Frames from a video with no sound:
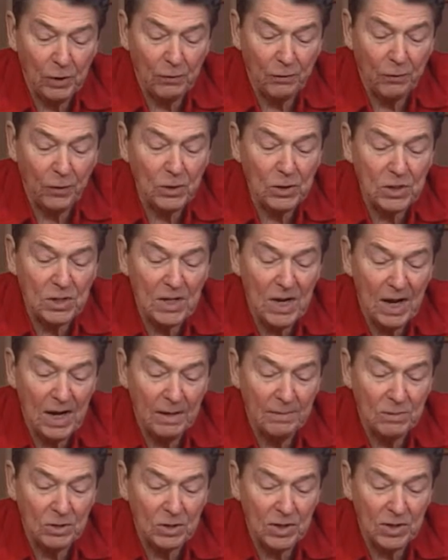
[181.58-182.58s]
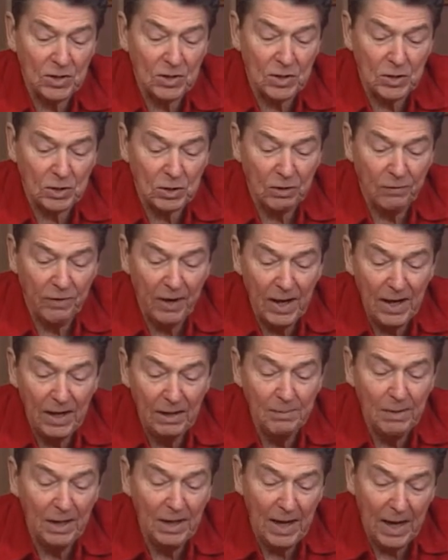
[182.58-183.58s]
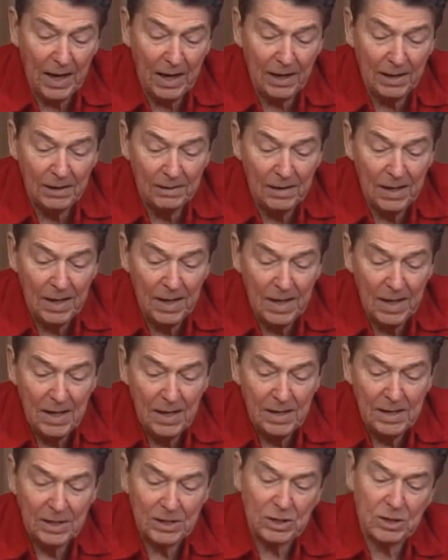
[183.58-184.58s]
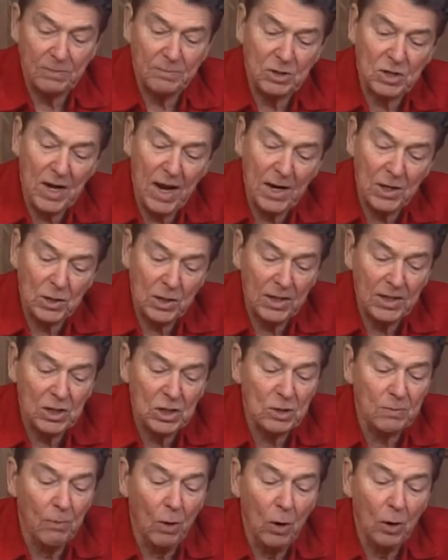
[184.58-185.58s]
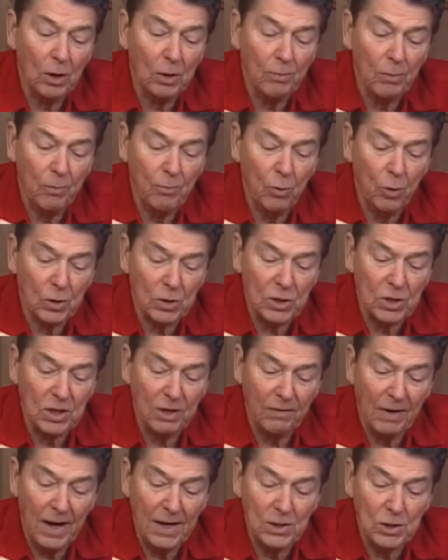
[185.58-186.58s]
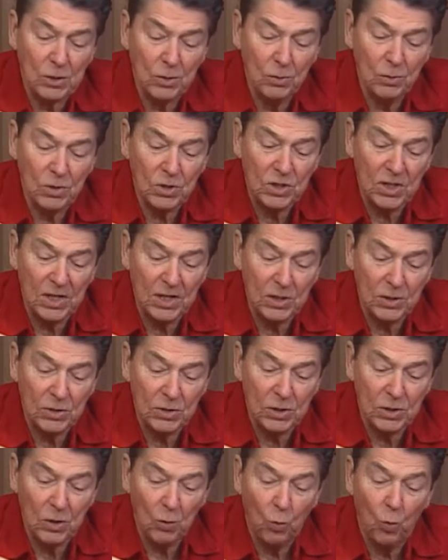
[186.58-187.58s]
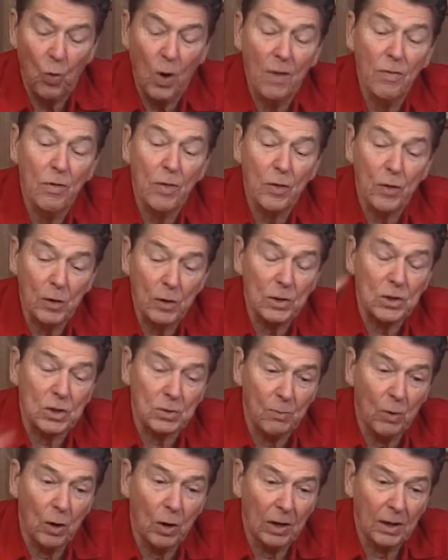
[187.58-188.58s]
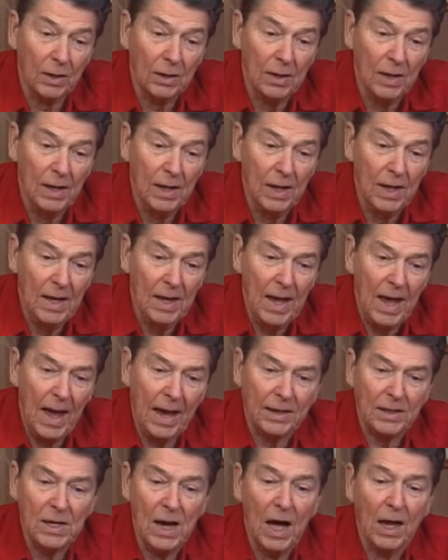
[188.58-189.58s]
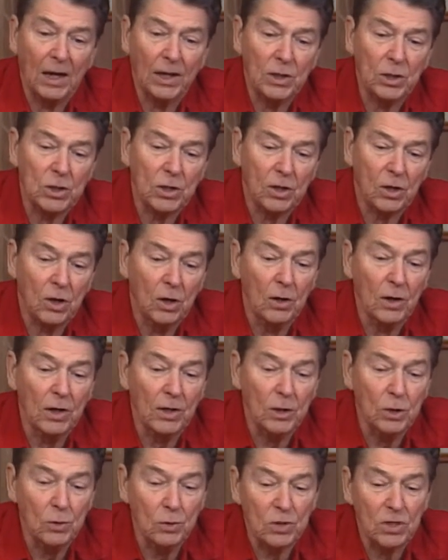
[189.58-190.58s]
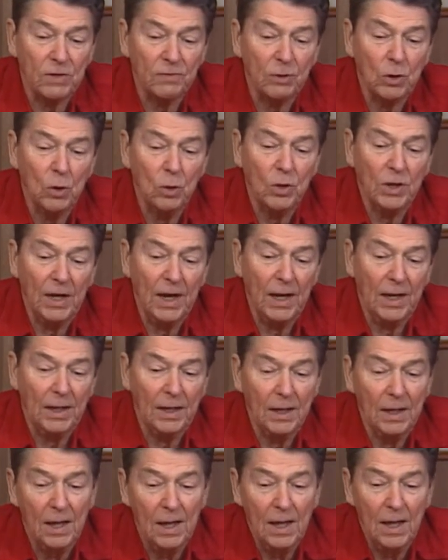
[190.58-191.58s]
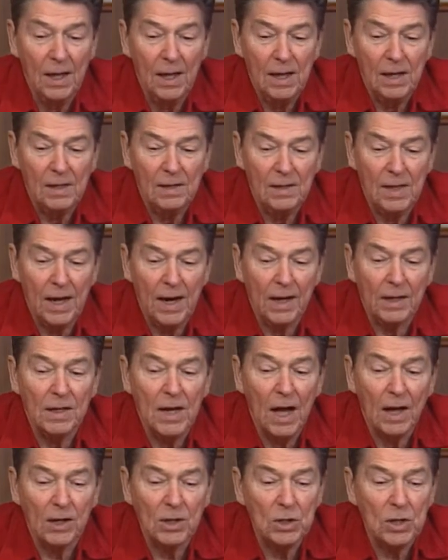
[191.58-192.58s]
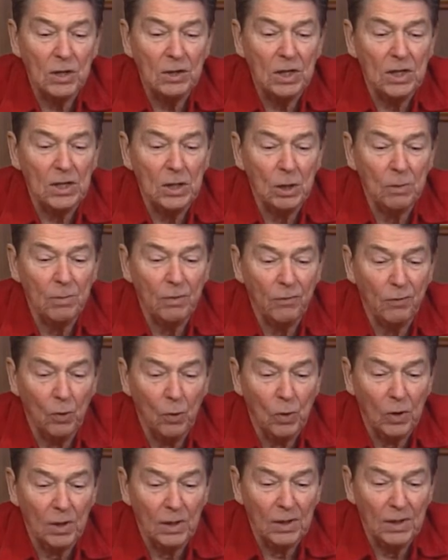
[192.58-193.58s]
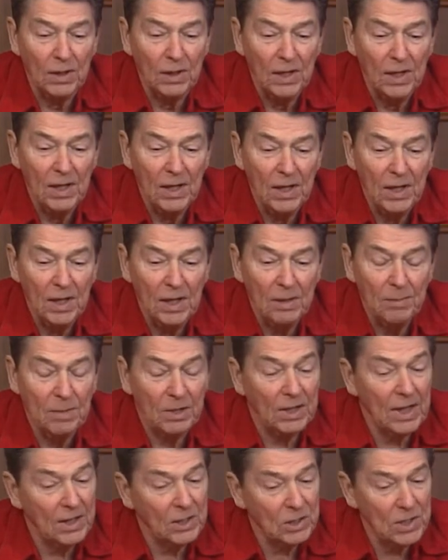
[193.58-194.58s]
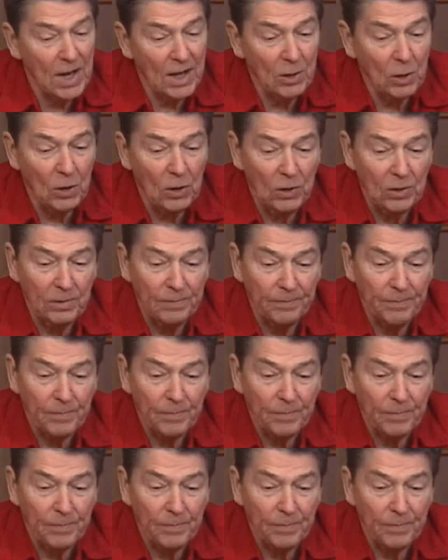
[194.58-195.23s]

the first time since the surveying began, a substantially smaller proportion of high school seniors, one third smaller, acknowledged current use of cocaine than acknowledged it the year before. But that's not all.